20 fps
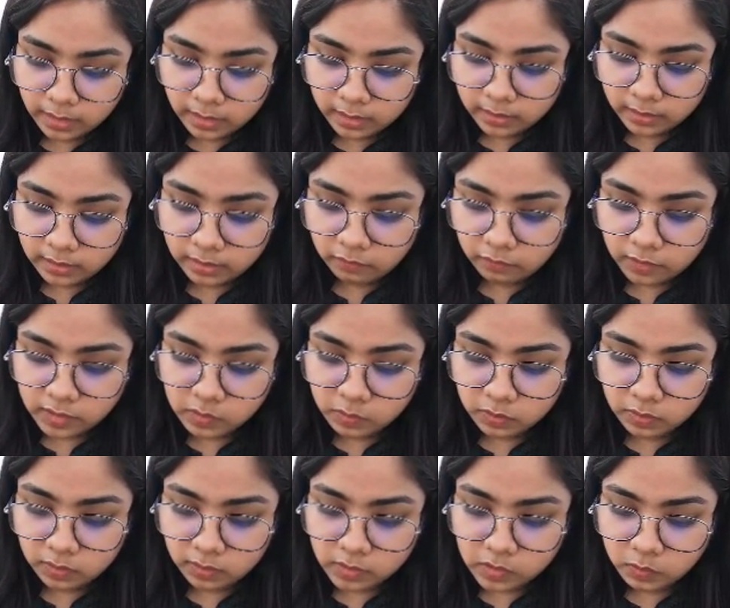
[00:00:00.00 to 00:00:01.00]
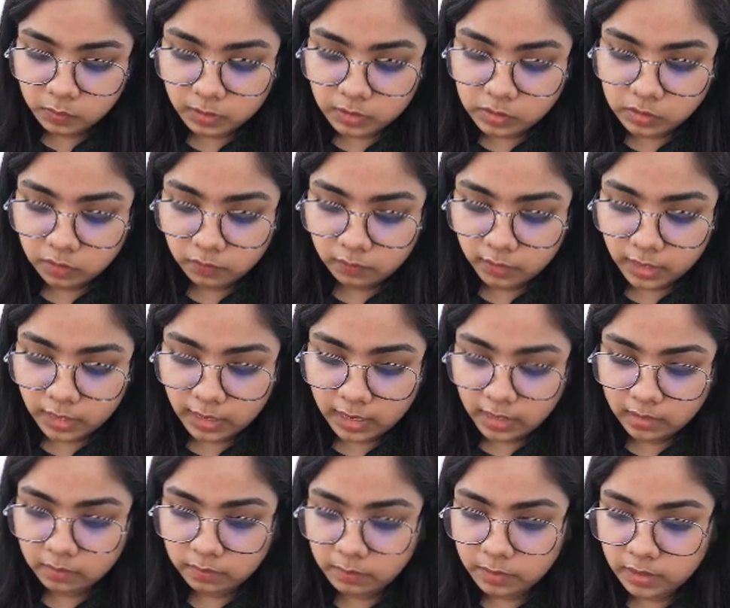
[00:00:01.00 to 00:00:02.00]
the difference between the speeds of A
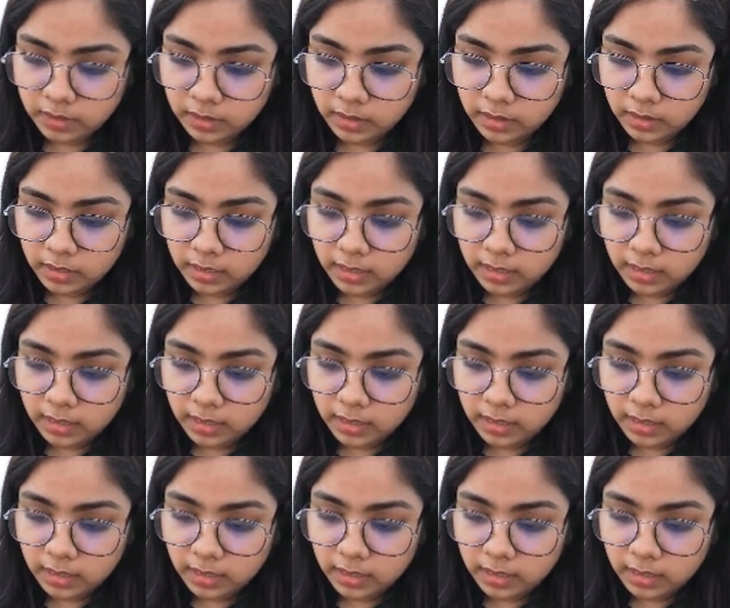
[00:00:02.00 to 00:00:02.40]
and B,